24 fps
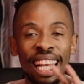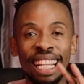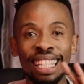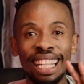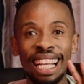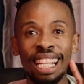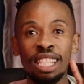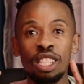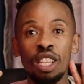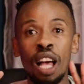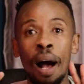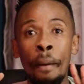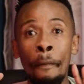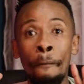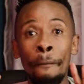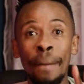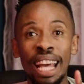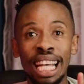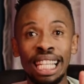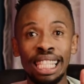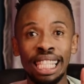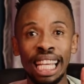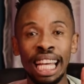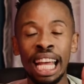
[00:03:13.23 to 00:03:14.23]
It is
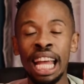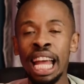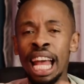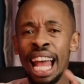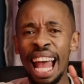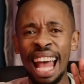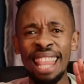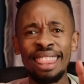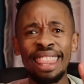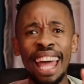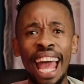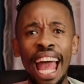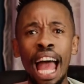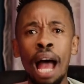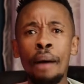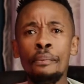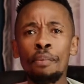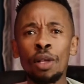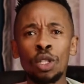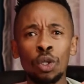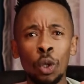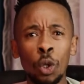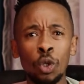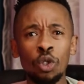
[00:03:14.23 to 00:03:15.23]
amazing. And the
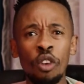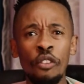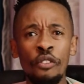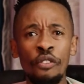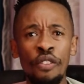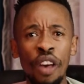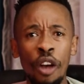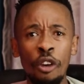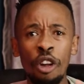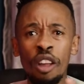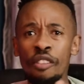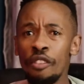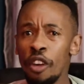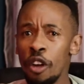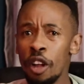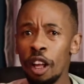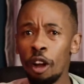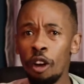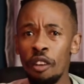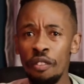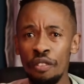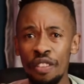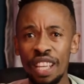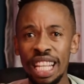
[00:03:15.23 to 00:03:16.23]
app is also very, very
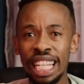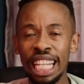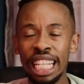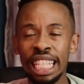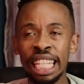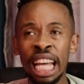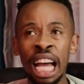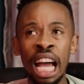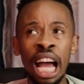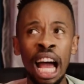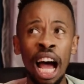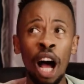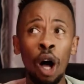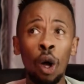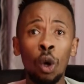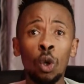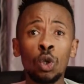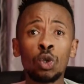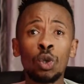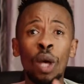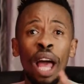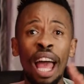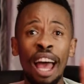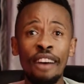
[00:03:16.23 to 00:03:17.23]
convenient. I
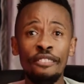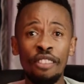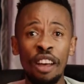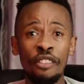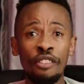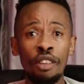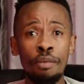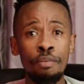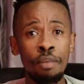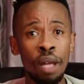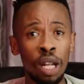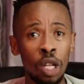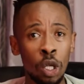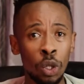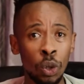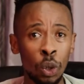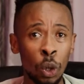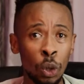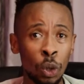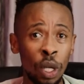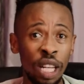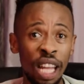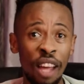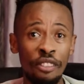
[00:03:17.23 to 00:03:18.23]
also have FNB
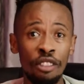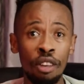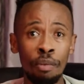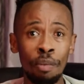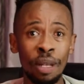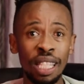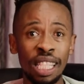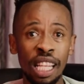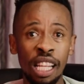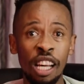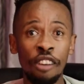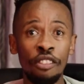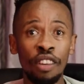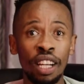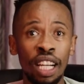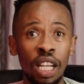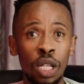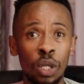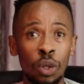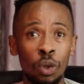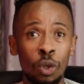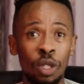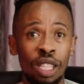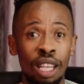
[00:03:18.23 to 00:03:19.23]
Lesotho and FNB South
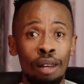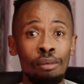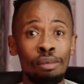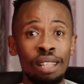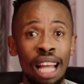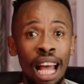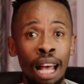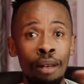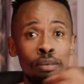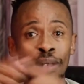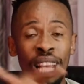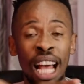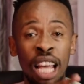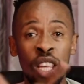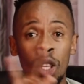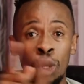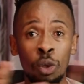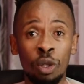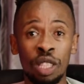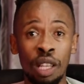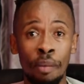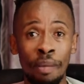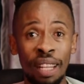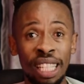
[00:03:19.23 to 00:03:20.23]
Africa. So sometimes I
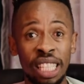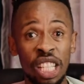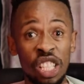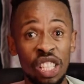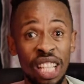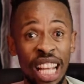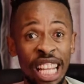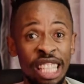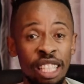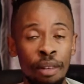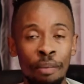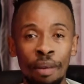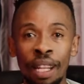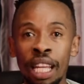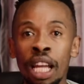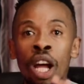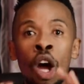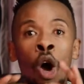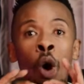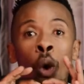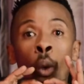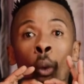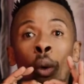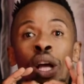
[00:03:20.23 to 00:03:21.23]
use them interchangeably,
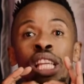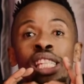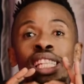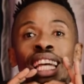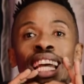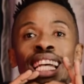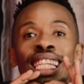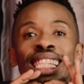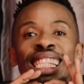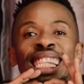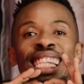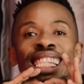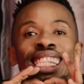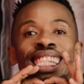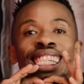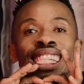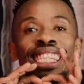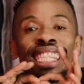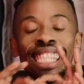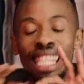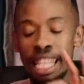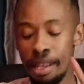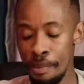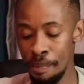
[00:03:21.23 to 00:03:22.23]
which is
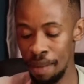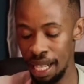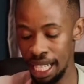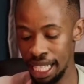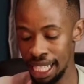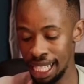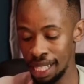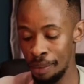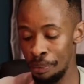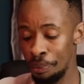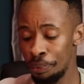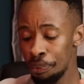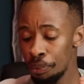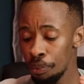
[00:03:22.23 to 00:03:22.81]
seamless.